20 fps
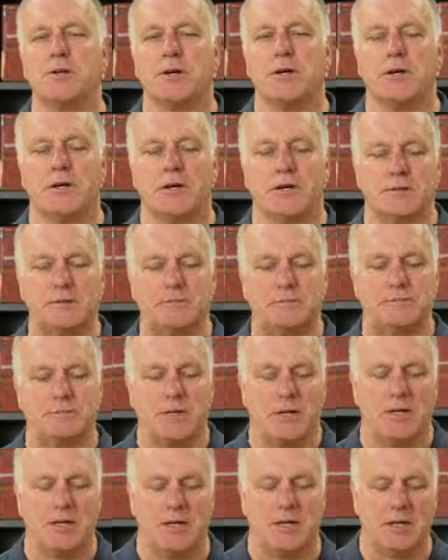
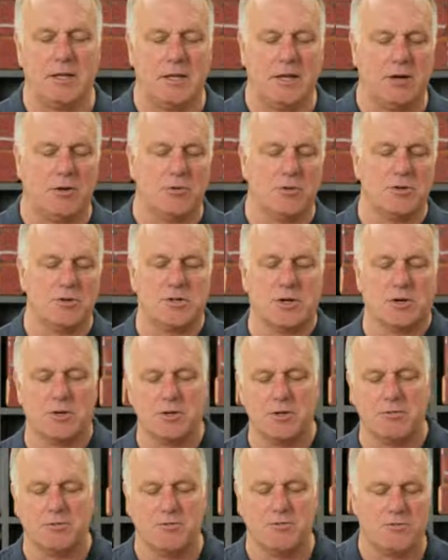and then now we're starting
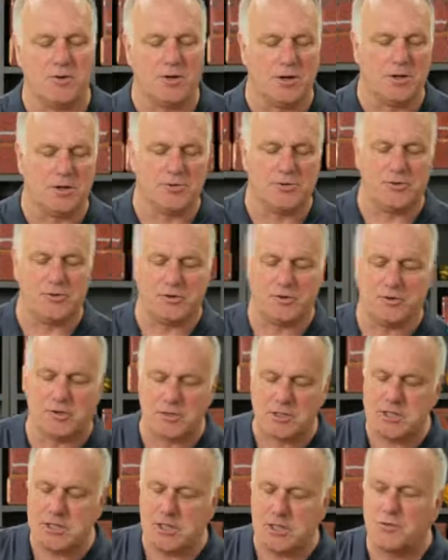the fall season
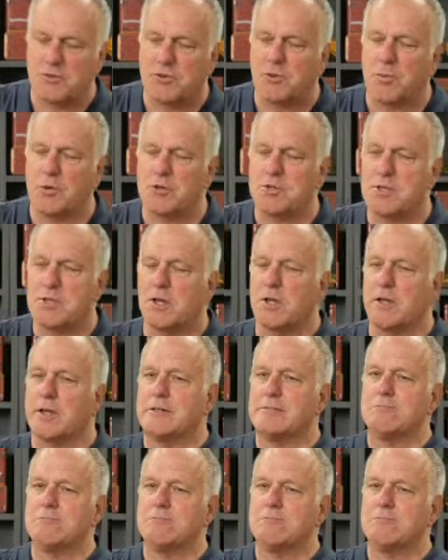ourselves, so we're selling it,